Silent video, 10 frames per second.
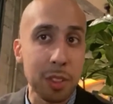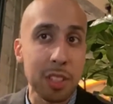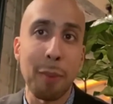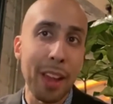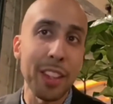
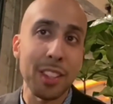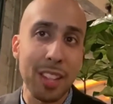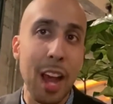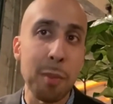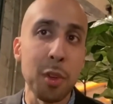by the
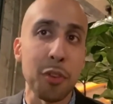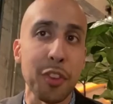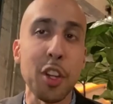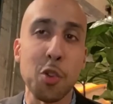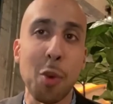time you're
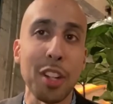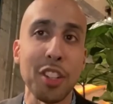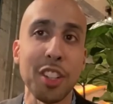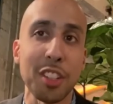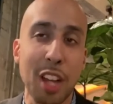
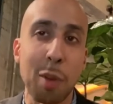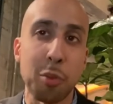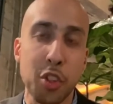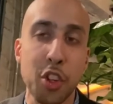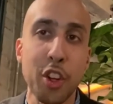finished watching this,